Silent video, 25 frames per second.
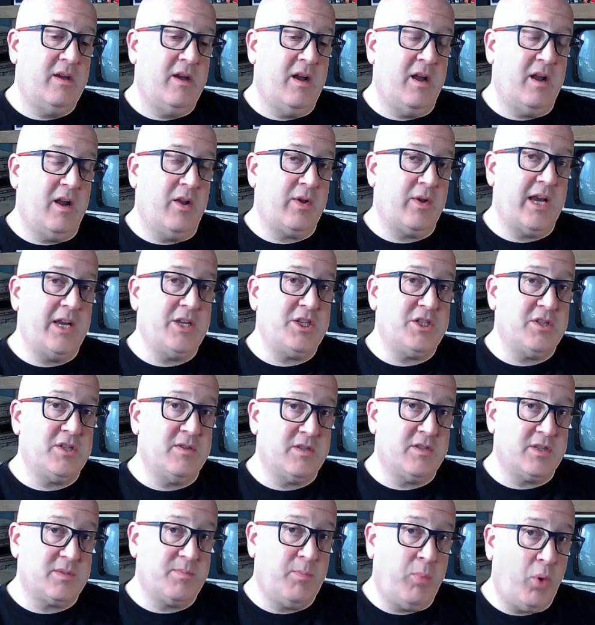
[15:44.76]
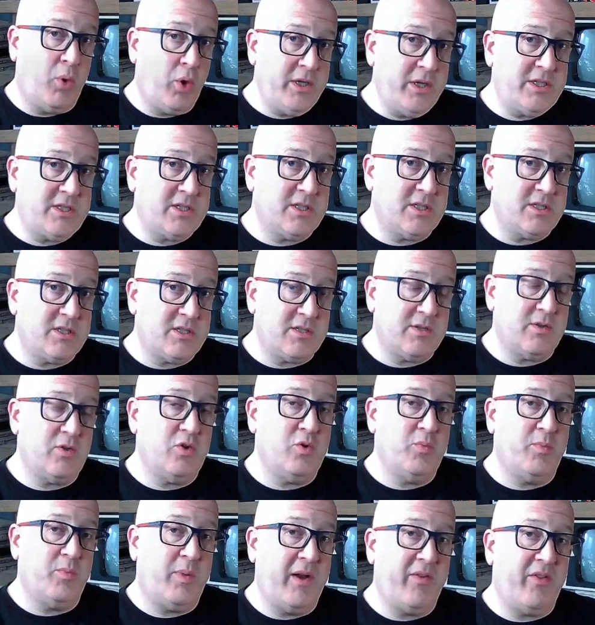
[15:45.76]
a location that's pointed
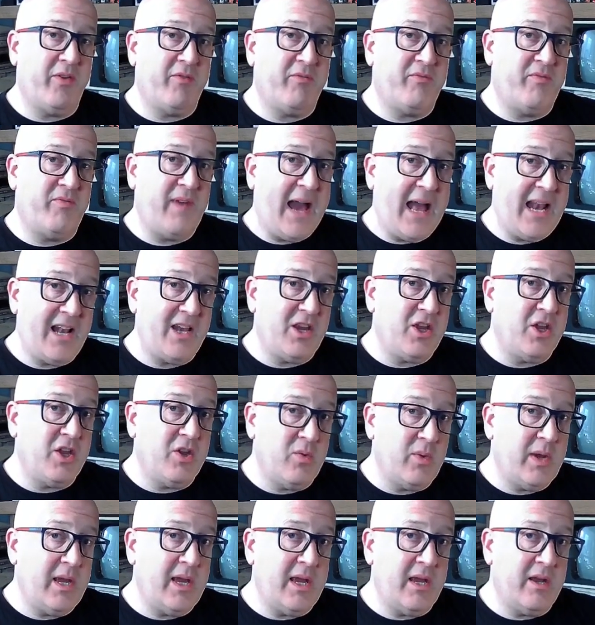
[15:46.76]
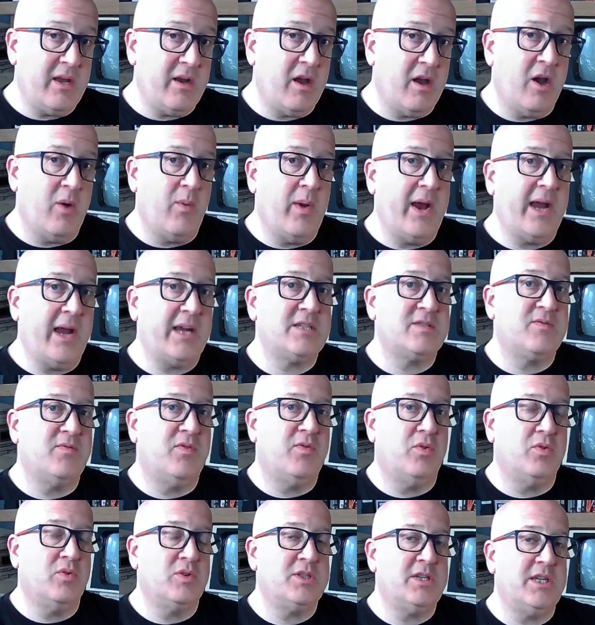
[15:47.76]
to by the value in
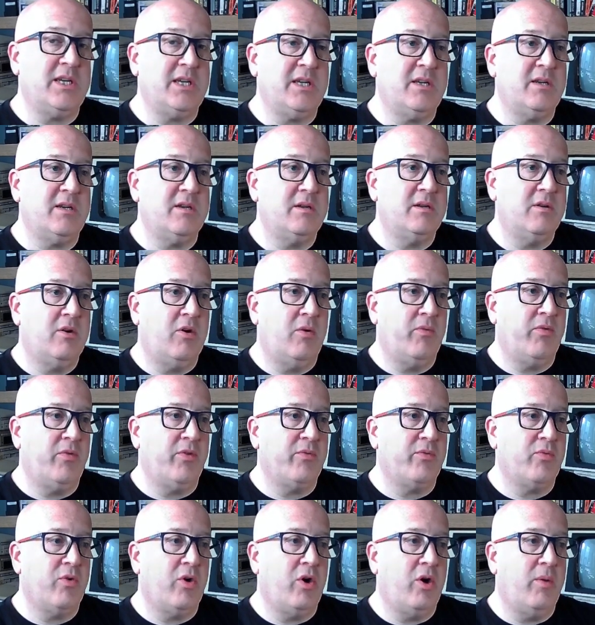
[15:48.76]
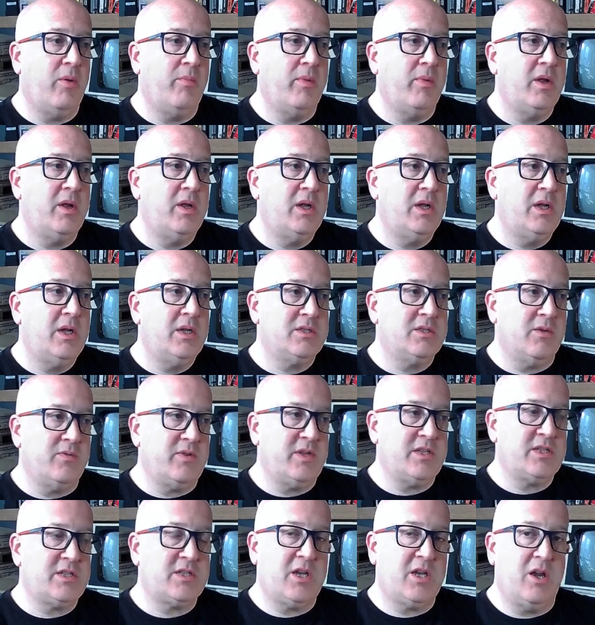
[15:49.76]
0x14 on the ROM. So
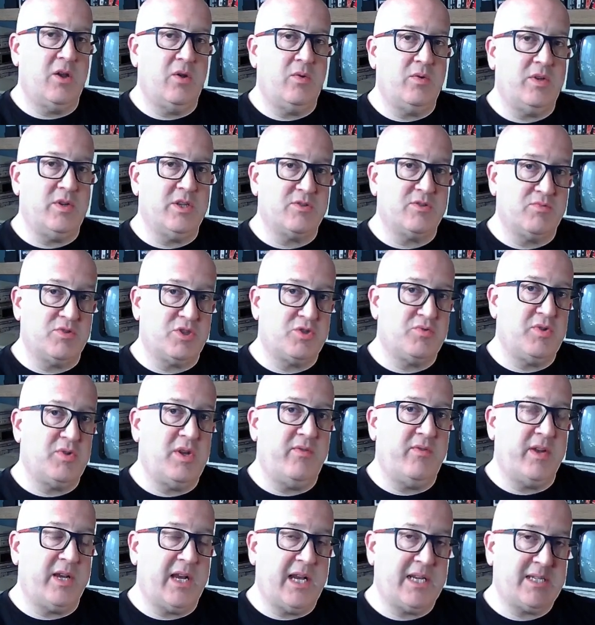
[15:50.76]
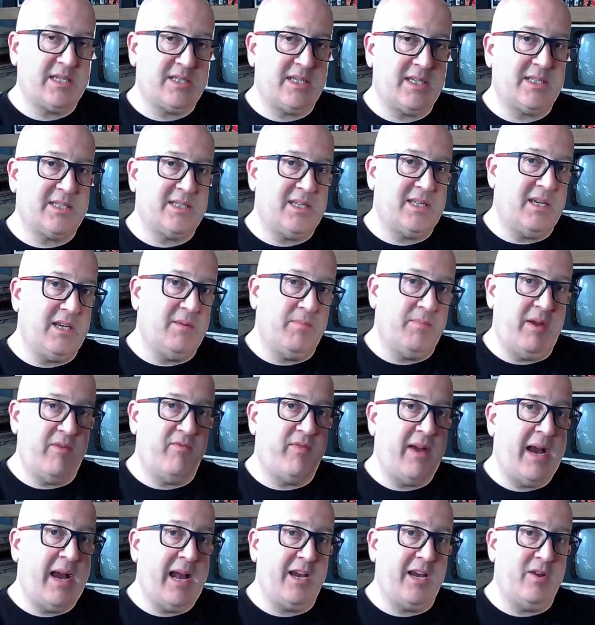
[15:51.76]
this code is retrieving that 16-bit
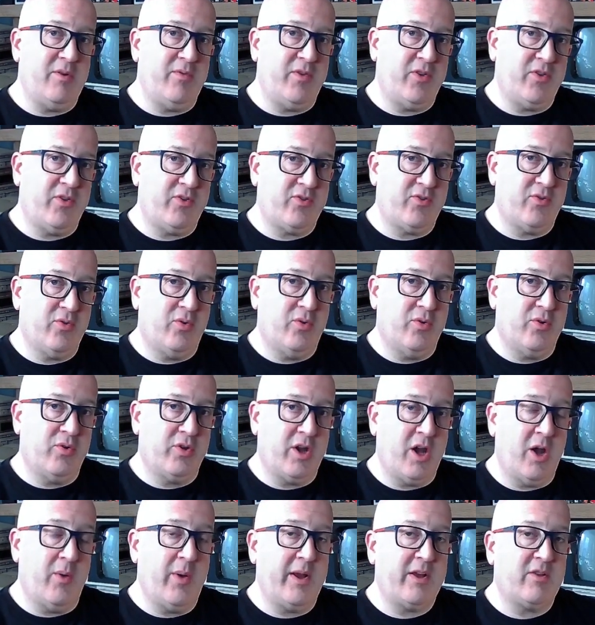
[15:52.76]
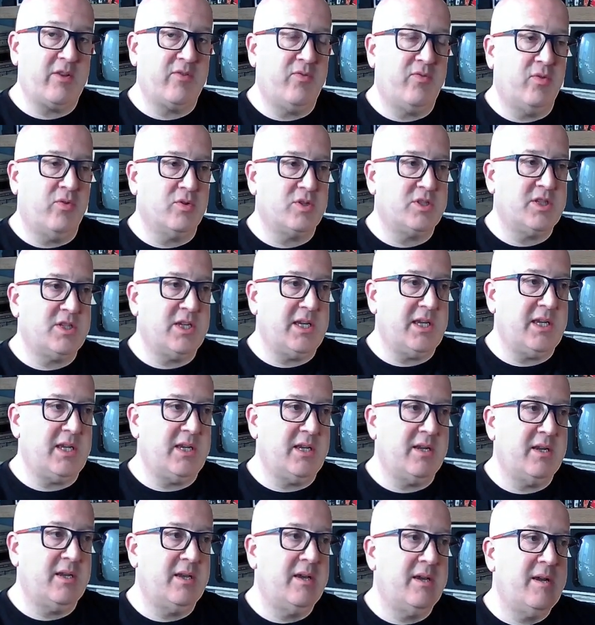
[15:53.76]
value that's stored at
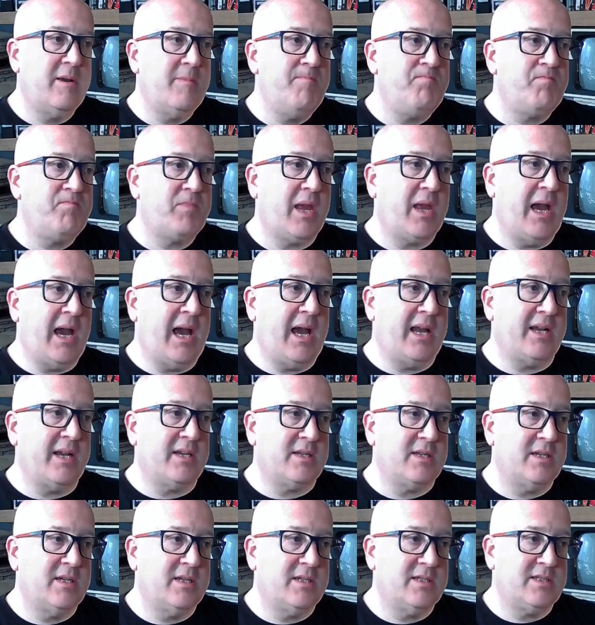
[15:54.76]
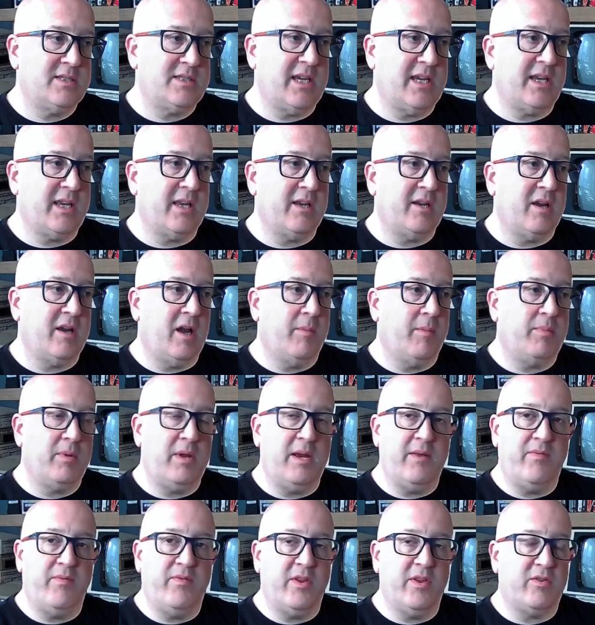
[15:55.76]
0x14 and setting it up
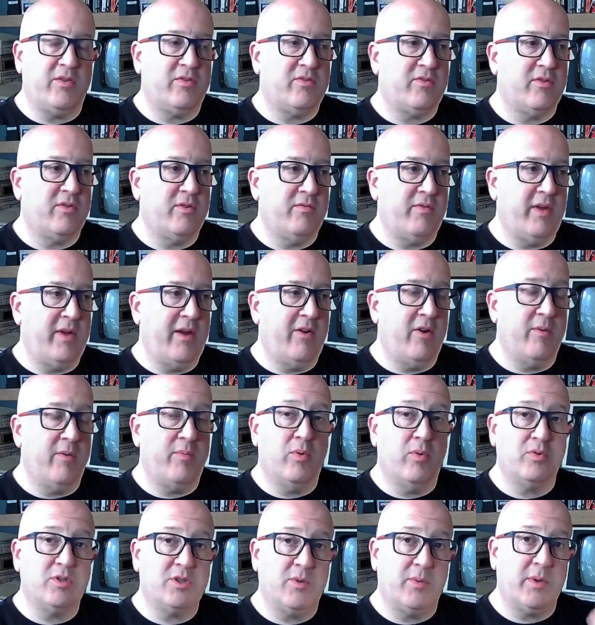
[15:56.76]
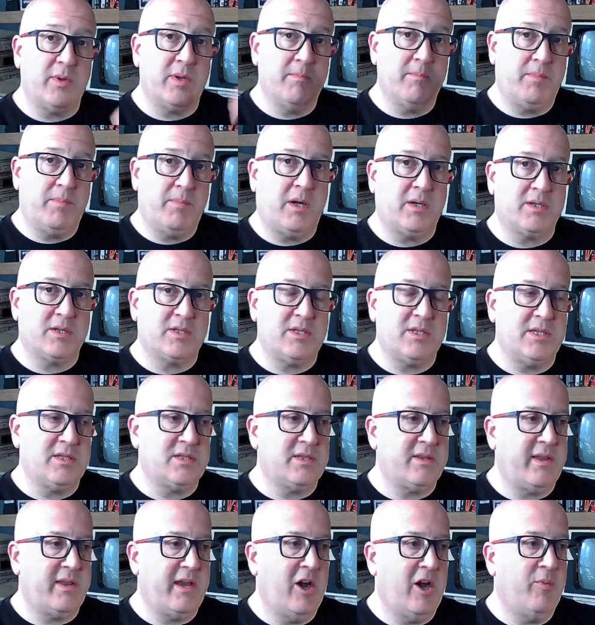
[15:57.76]
in this variable so we can pass it
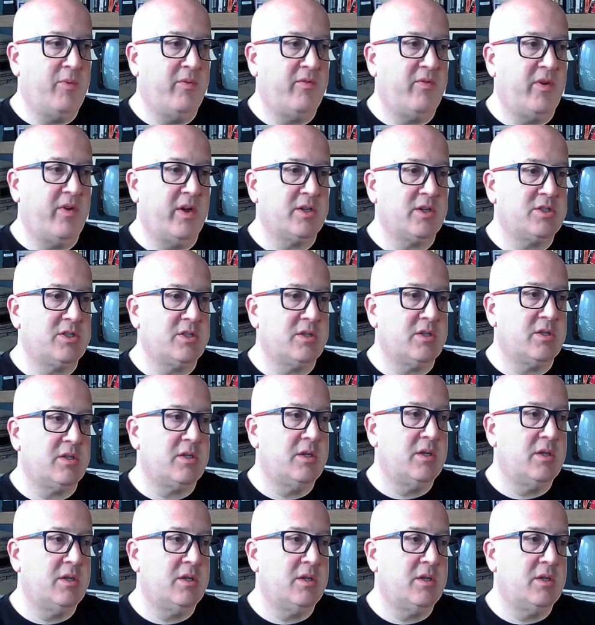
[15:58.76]
into the helper function.